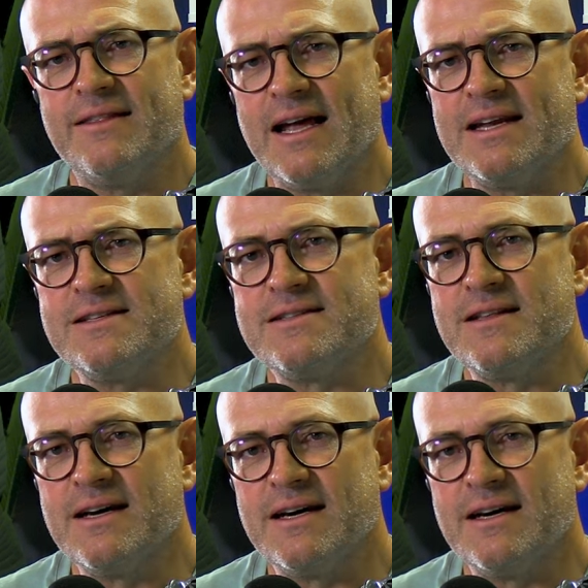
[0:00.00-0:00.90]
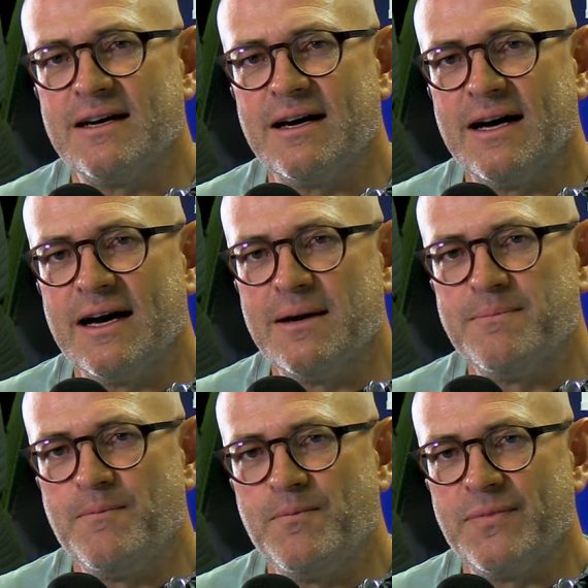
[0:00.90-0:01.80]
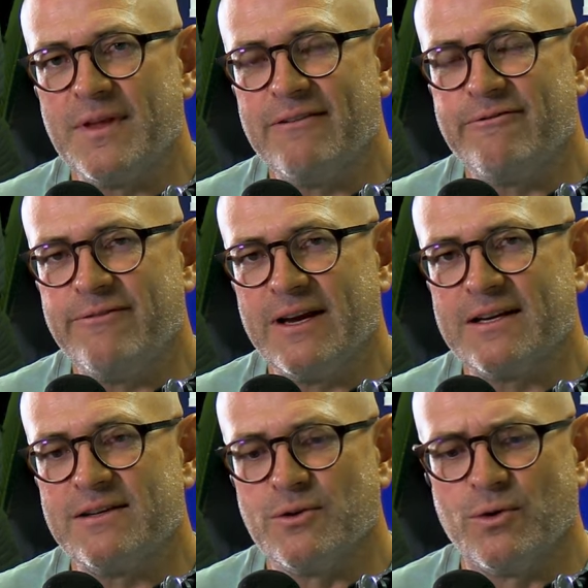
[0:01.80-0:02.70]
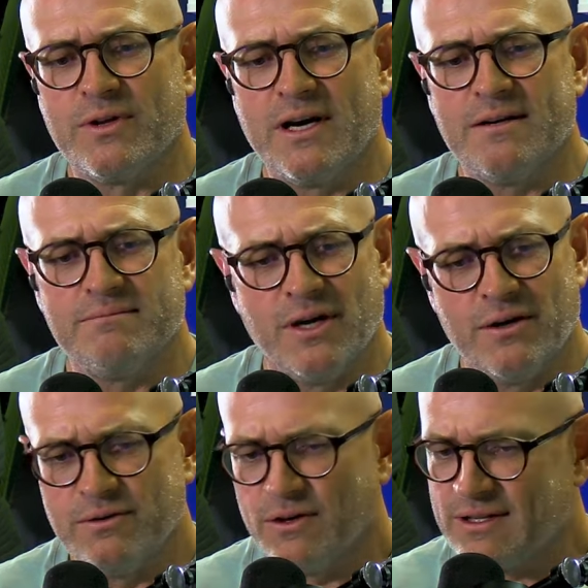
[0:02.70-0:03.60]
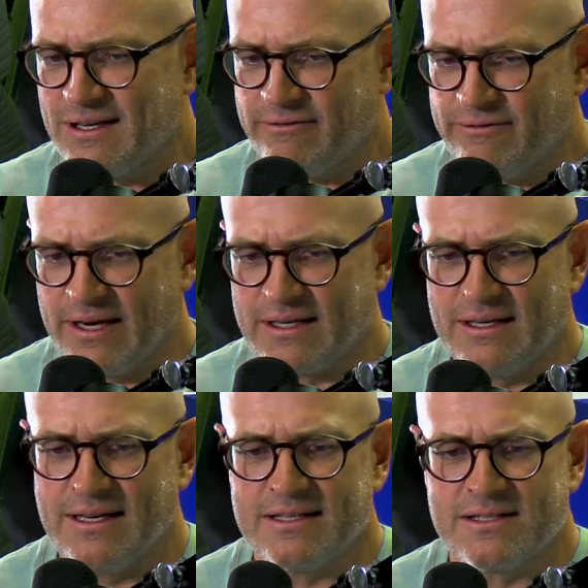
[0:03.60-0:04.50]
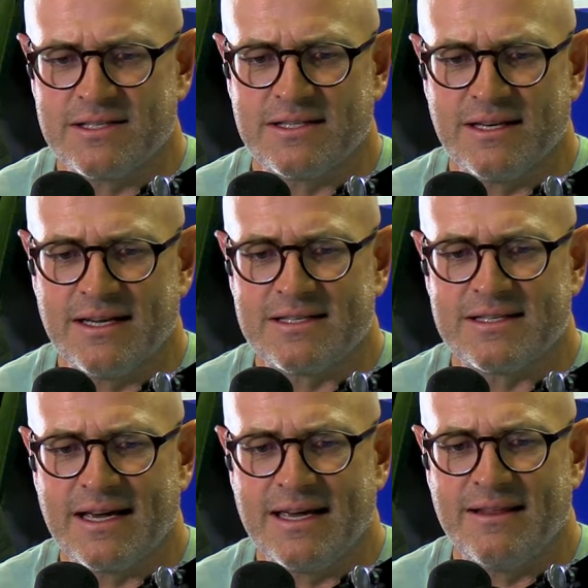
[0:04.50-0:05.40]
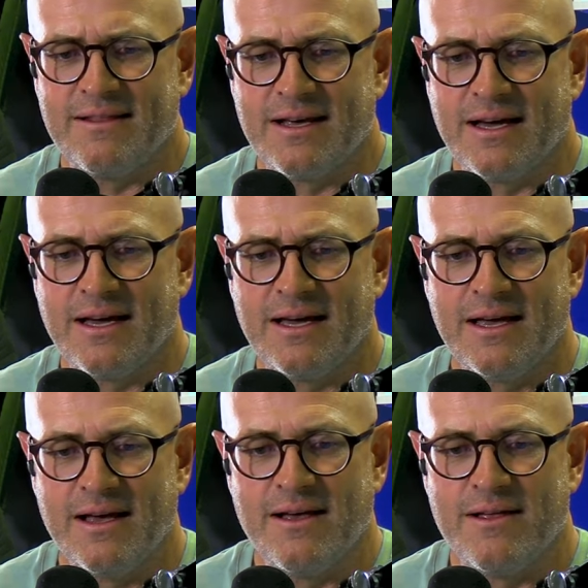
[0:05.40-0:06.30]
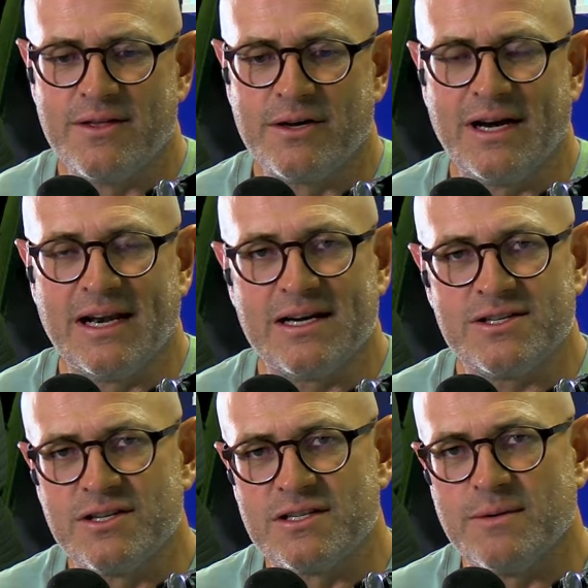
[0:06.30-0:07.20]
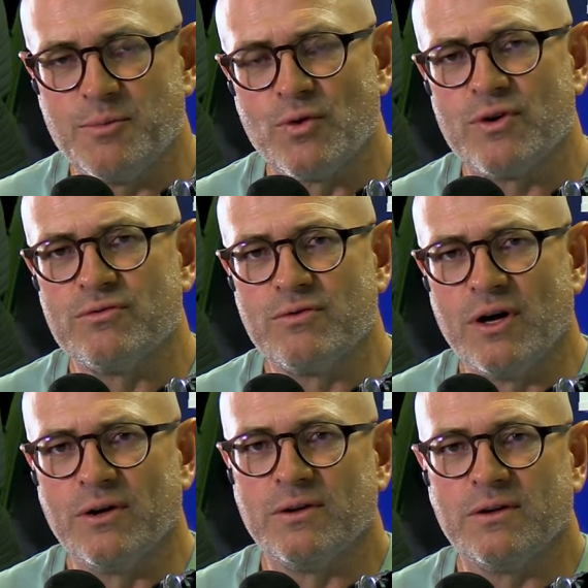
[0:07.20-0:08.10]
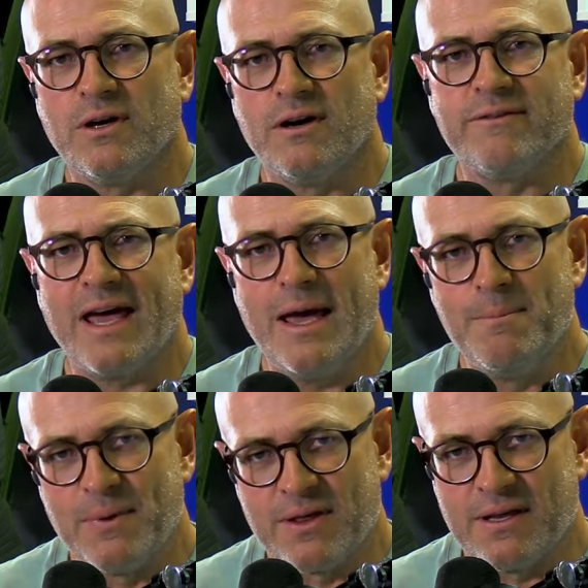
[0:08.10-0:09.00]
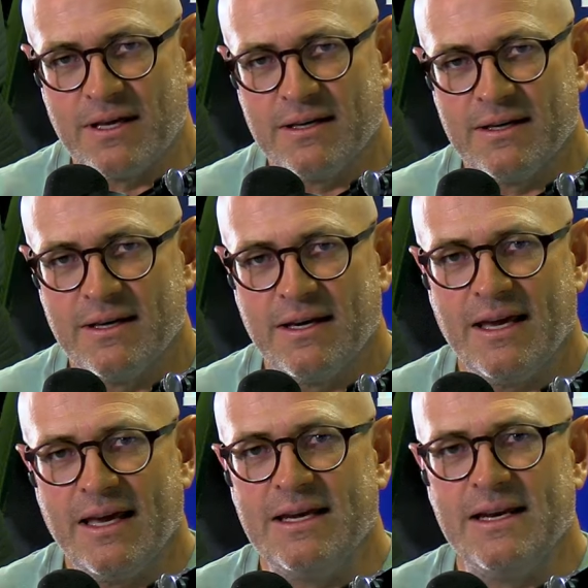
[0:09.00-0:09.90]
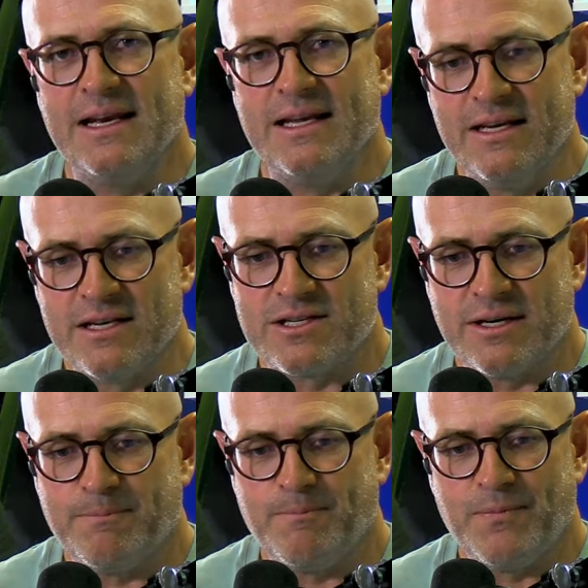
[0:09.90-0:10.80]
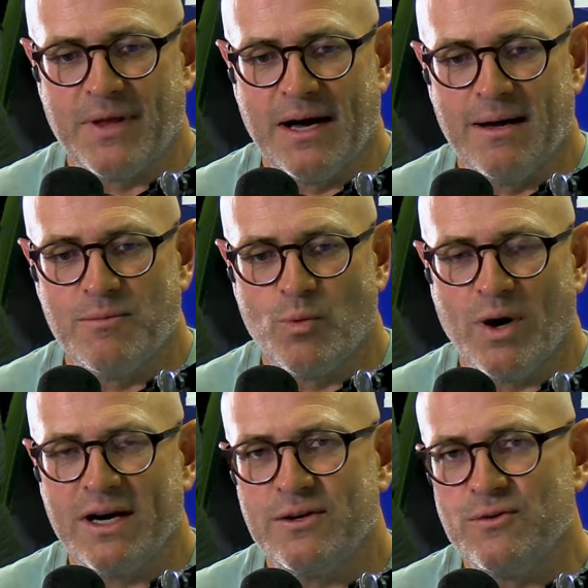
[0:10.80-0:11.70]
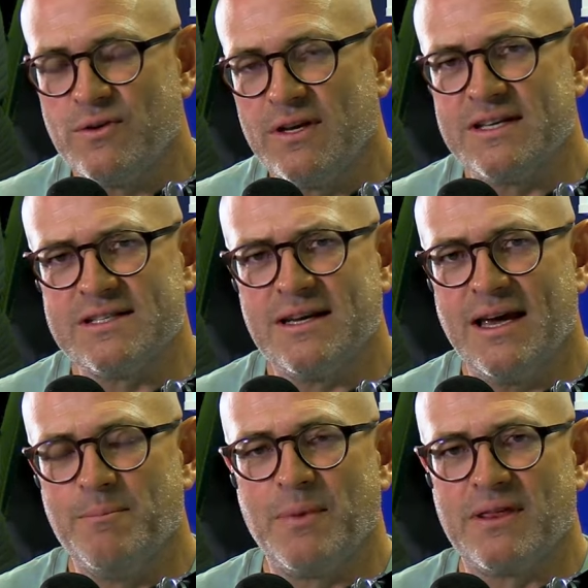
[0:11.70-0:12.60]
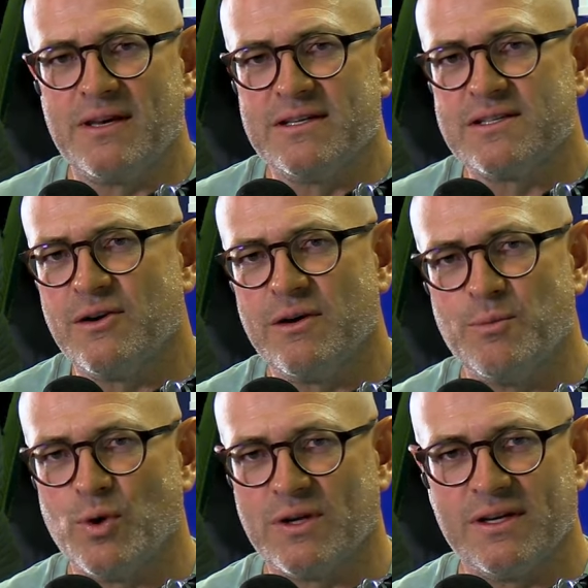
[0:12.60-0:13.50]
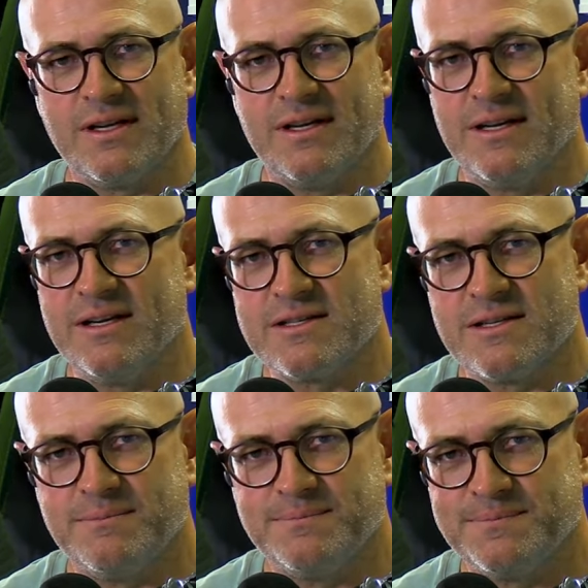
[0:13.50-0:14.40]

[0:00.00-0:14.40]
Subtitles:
and that is the effect, or not the effect. Let's say the relationship or the role of empathy in leadership. Why do you think empathy is so important in leadership?